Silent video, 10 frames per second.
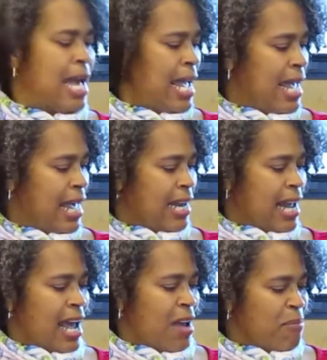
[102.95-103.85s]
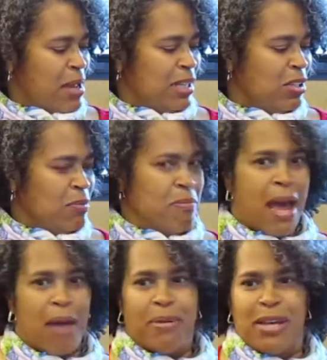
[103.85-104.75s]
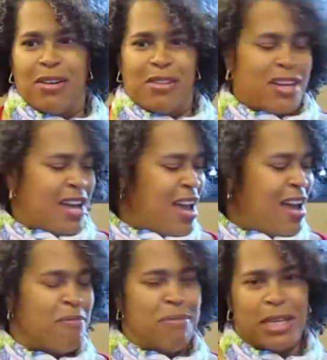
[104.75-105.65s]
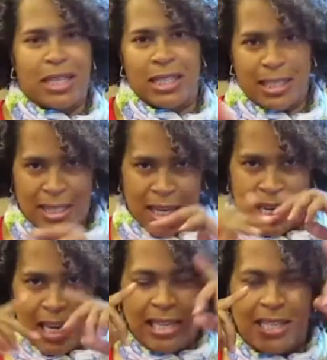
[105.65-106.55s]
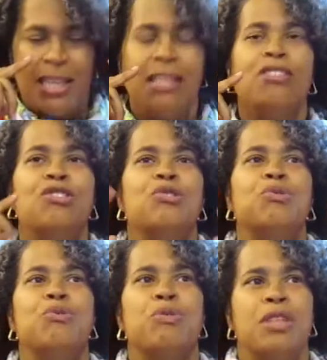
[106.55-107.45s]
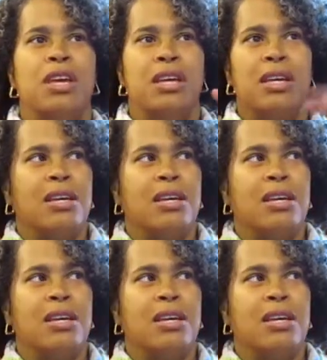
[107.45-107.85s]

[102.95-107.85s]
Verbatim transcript: And I have my little map here that I have because I tend to think